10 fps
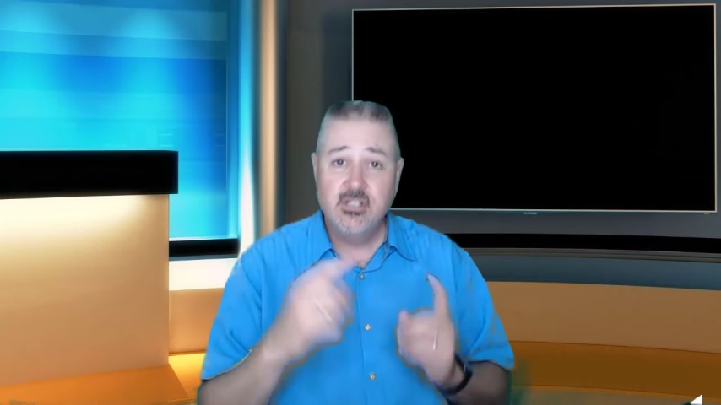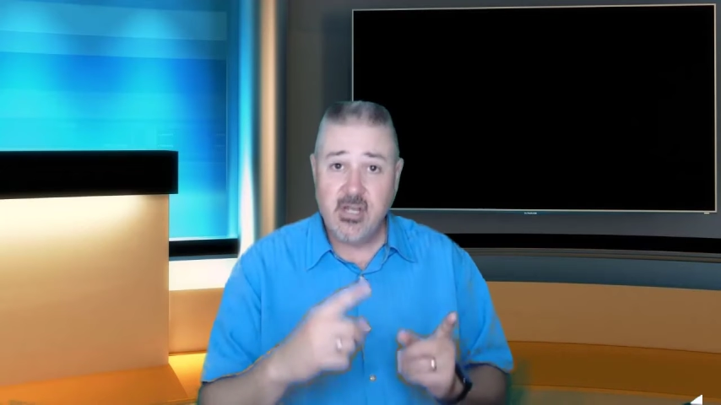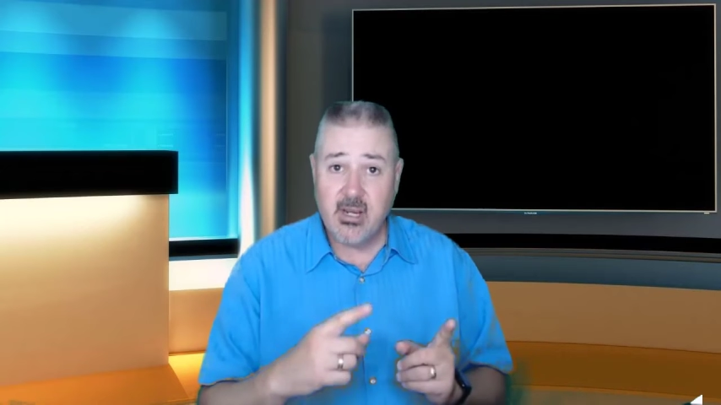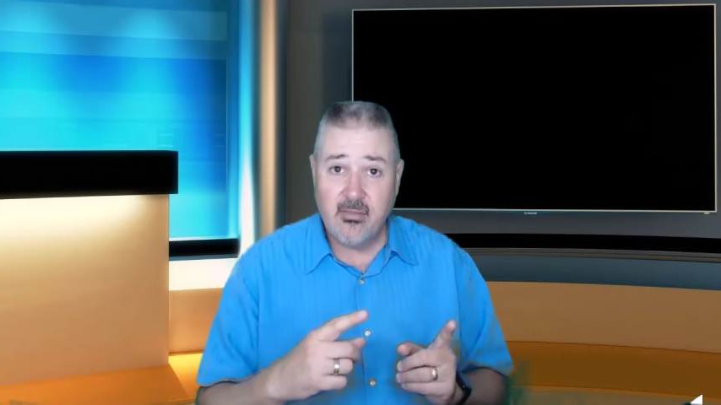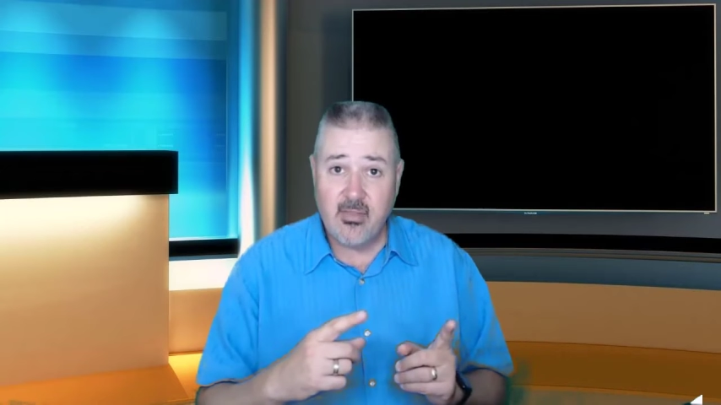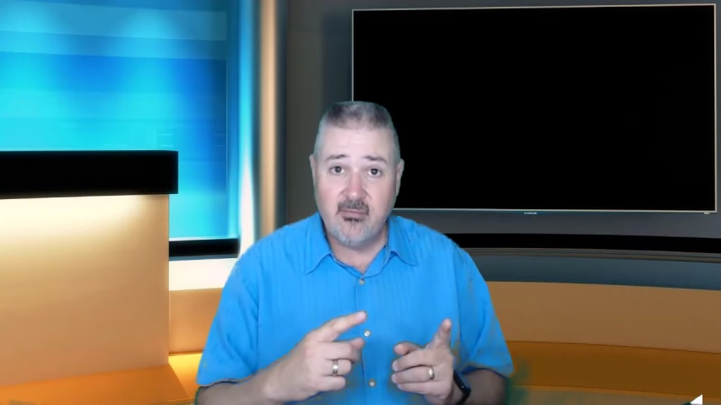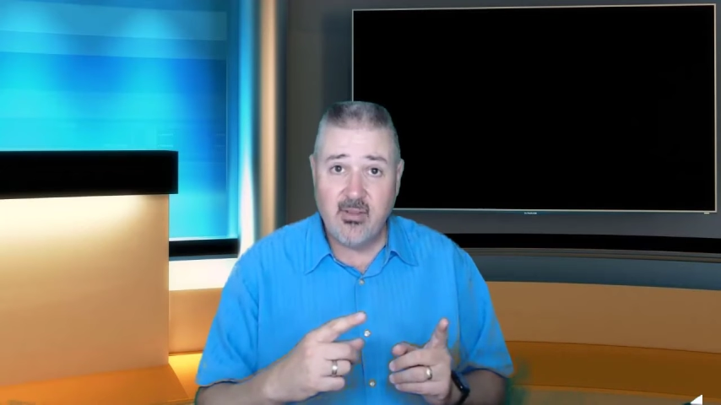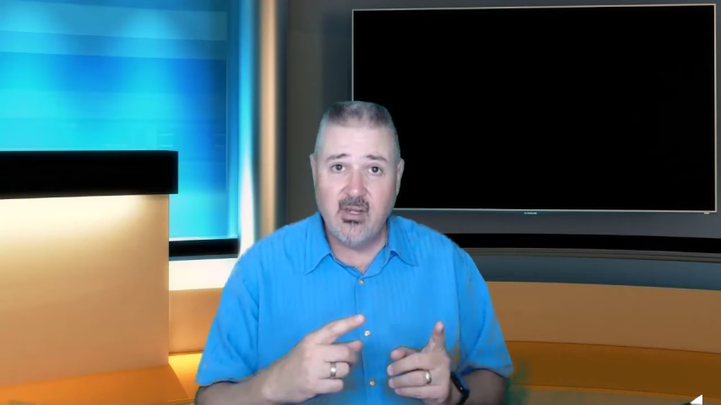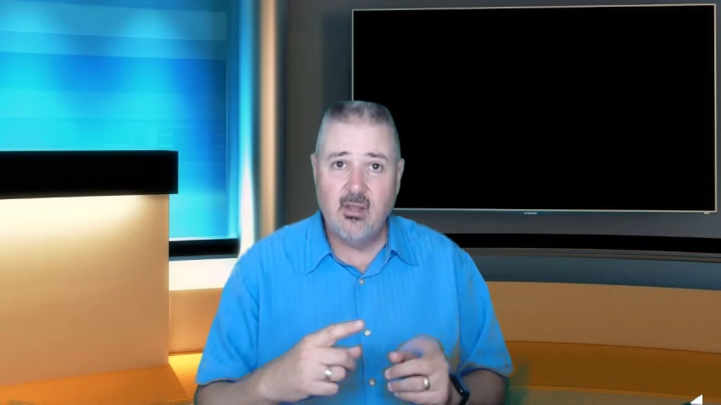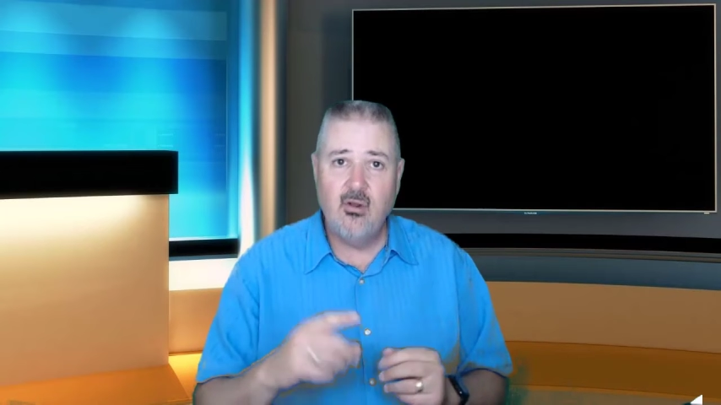Check out that
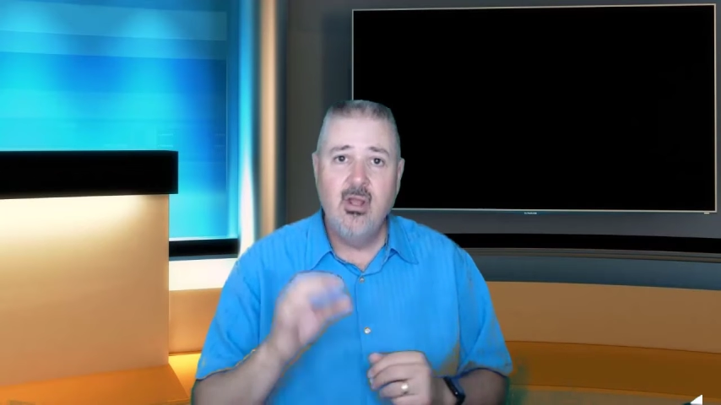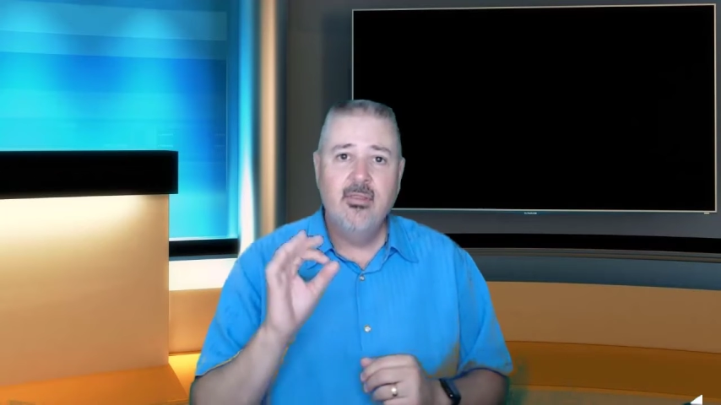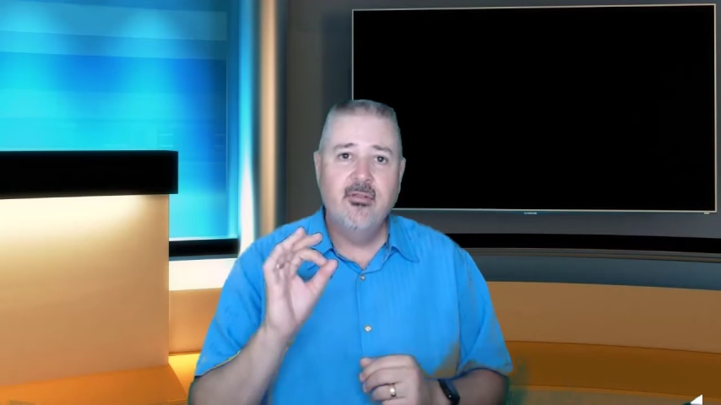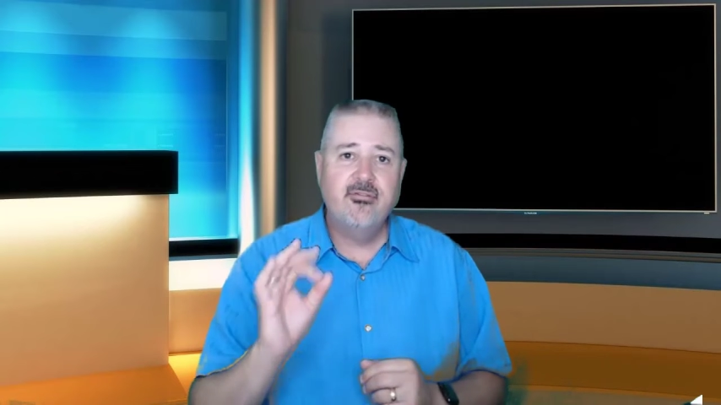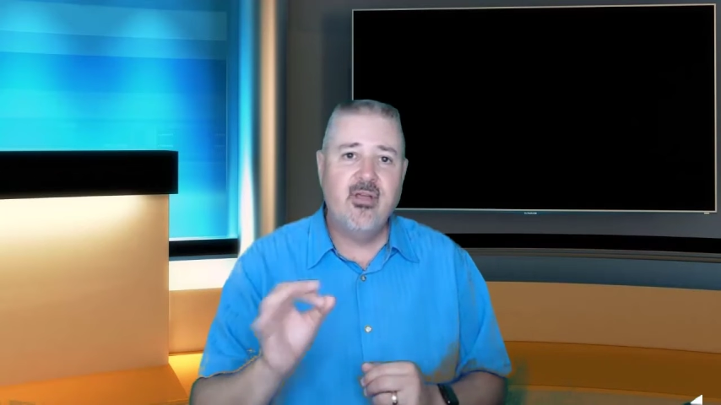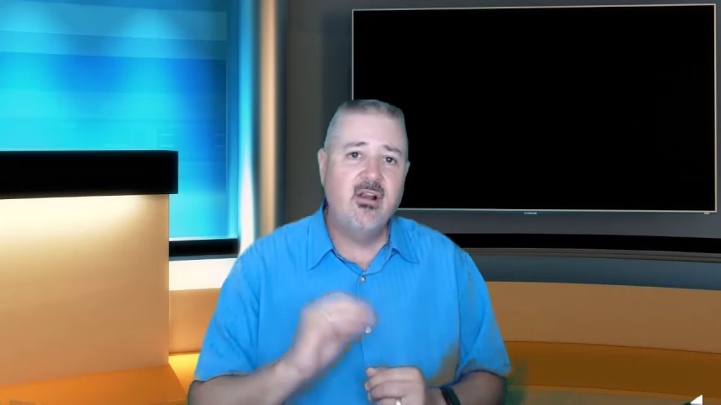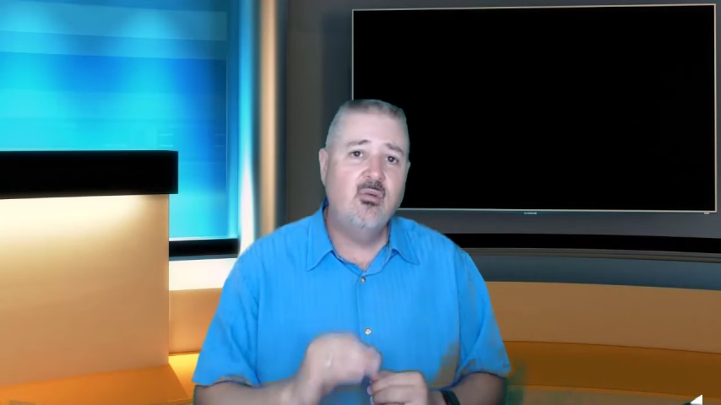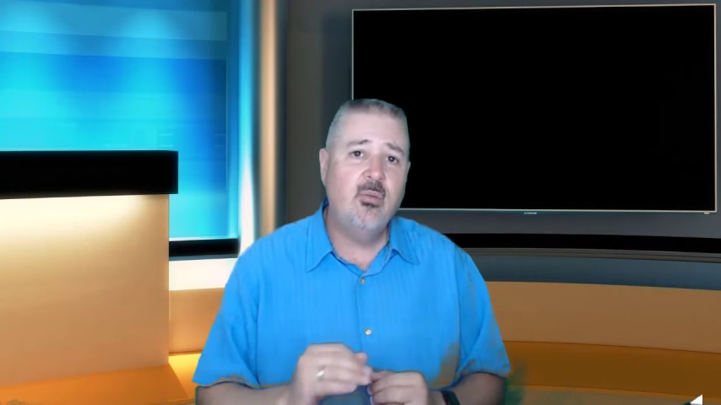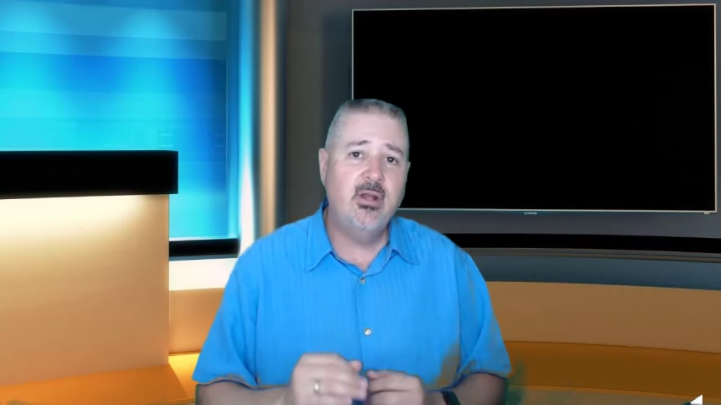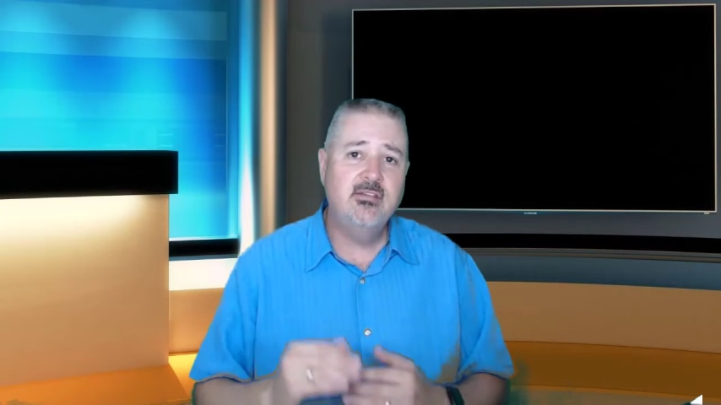video. The
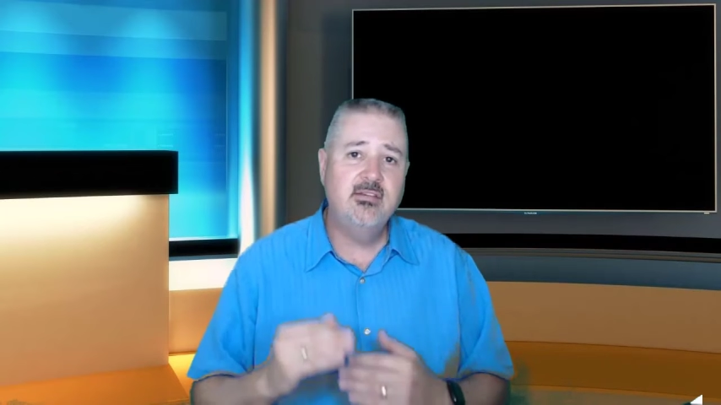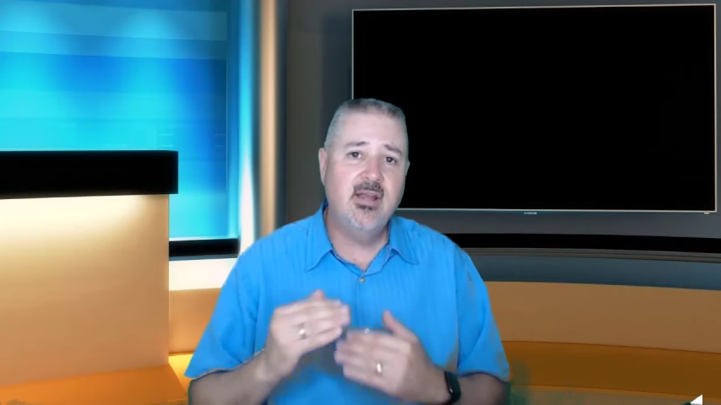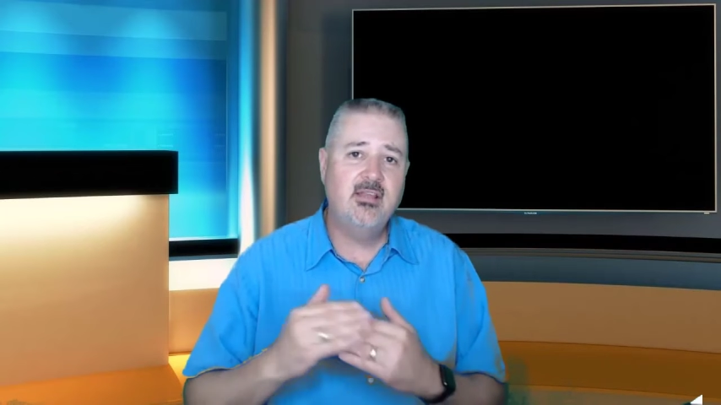final one is the